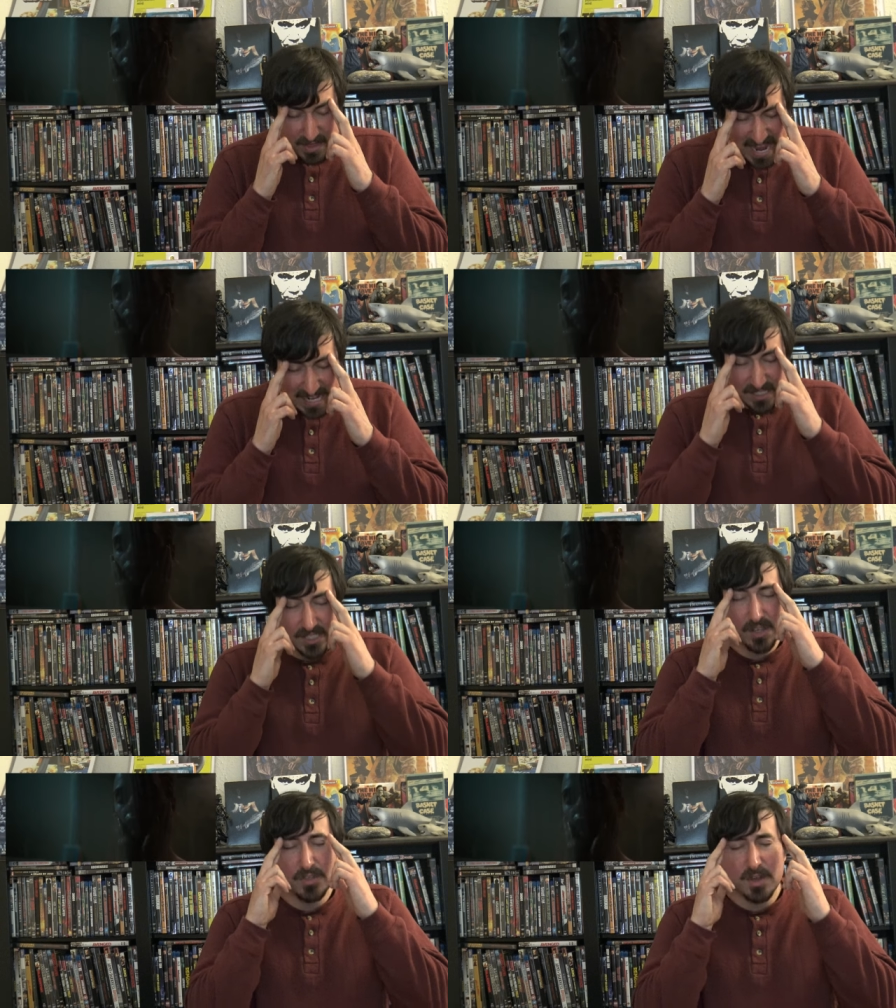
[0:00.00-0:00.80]

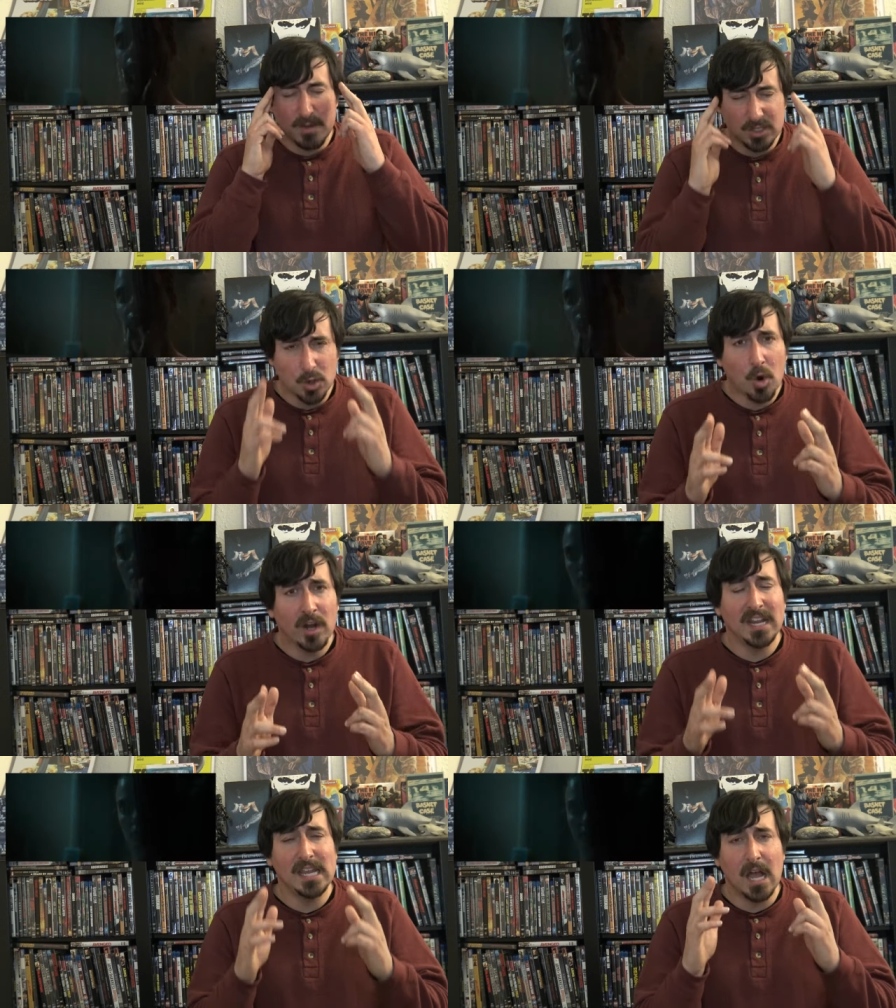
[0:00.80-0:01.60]
That's the
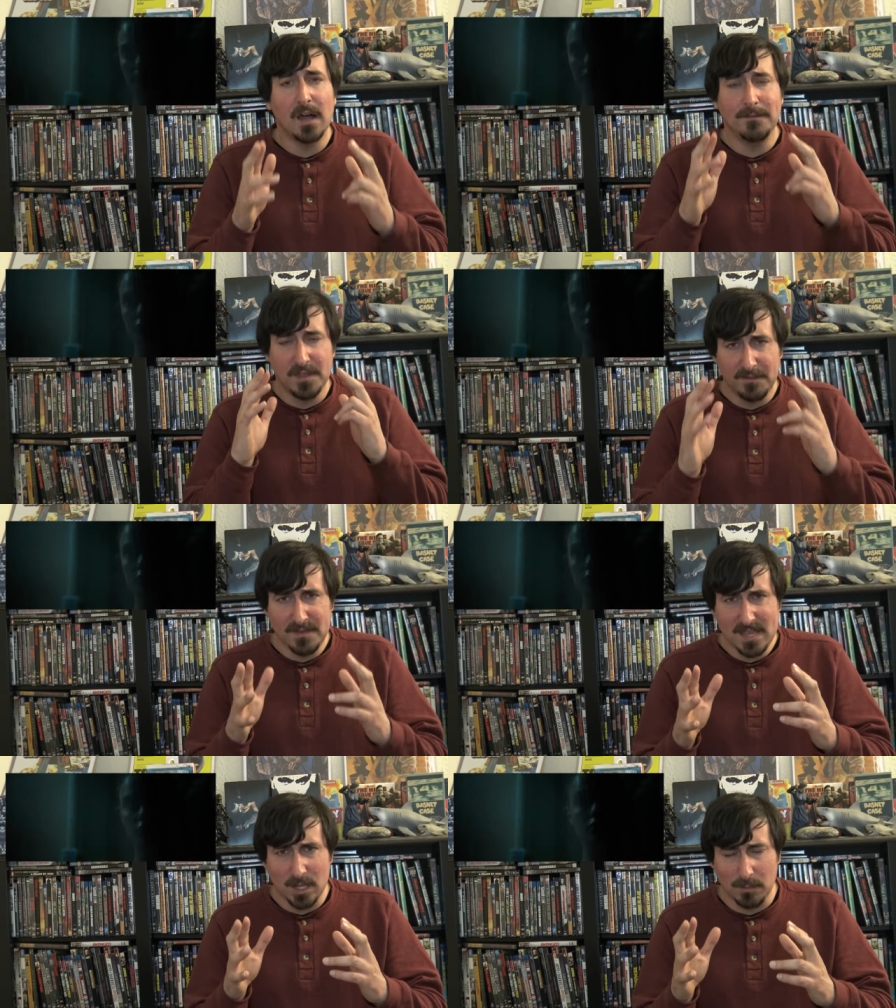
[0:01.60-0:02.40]
majority of the
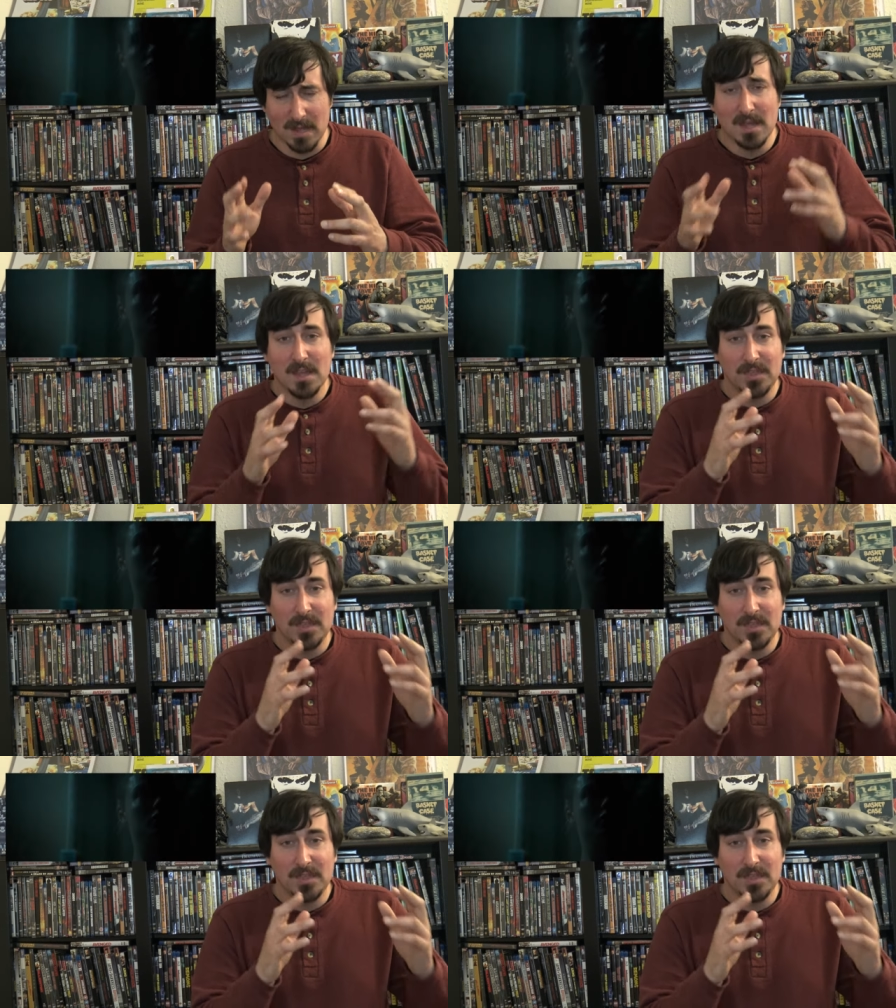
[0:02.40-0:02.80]
film.